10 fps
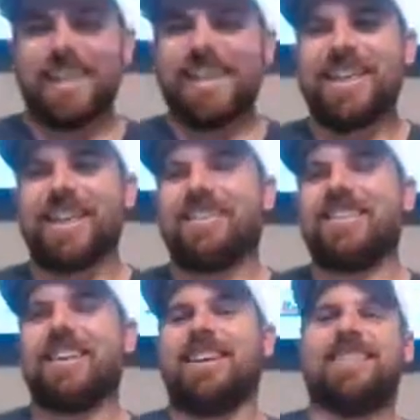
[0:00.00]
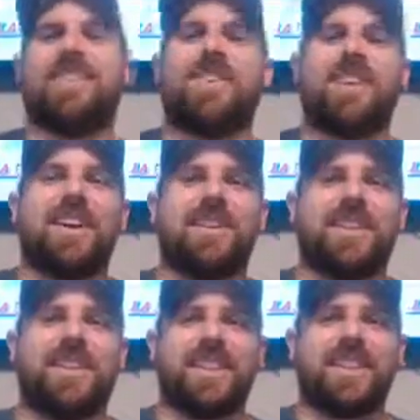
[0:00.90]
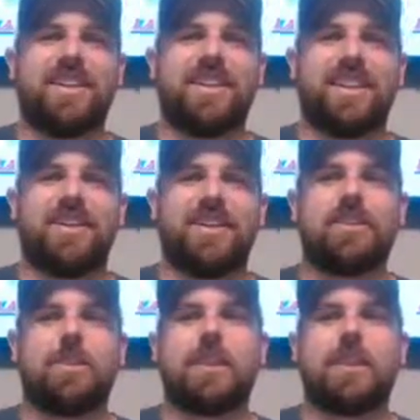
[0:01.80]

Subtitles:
Yeah. So all those areas.